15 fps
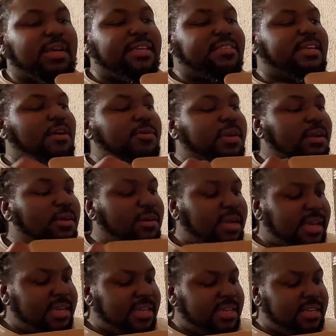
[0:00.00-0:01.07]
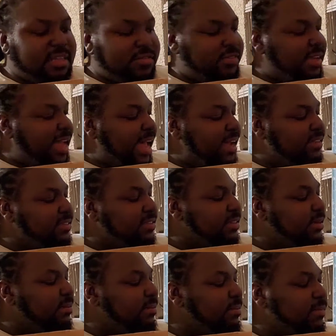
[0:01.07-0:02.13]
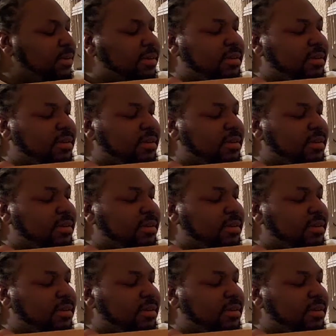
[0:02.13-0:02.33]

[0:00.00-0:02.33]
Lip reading: guys how it looked. I didn't even ask them